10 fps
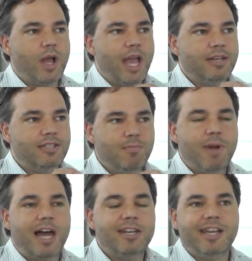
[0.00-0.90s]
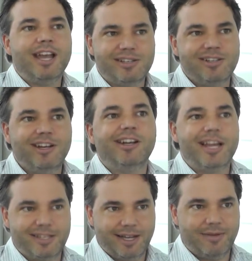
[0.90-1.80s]
and demanding as little
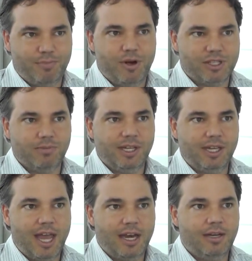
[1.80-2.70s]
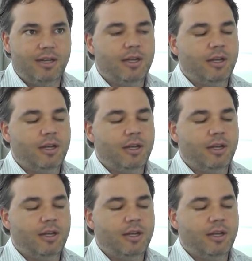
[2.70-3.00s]
as I possibly can.